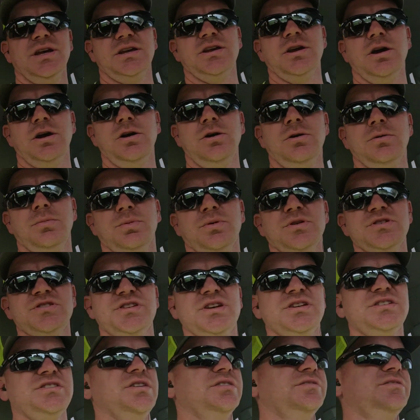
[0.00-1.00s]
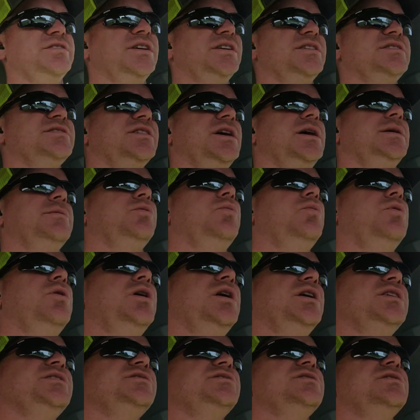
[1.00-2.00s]
thank y'all. Appreciate y'all taking time to
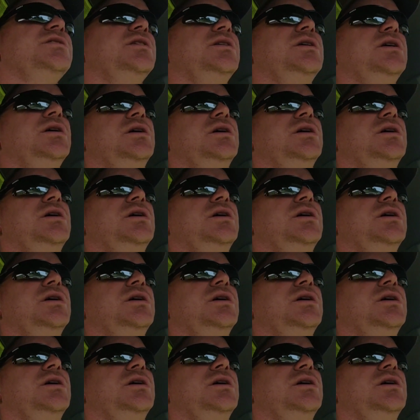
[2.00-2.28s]
watch.